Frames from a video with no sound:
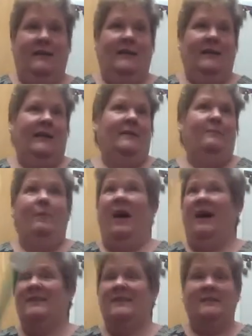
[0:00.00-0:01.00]
it
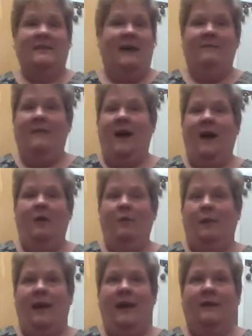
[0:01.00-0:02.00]
bosses that vowel
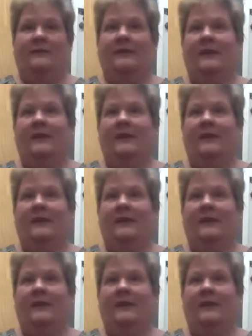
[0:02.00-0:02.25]
around,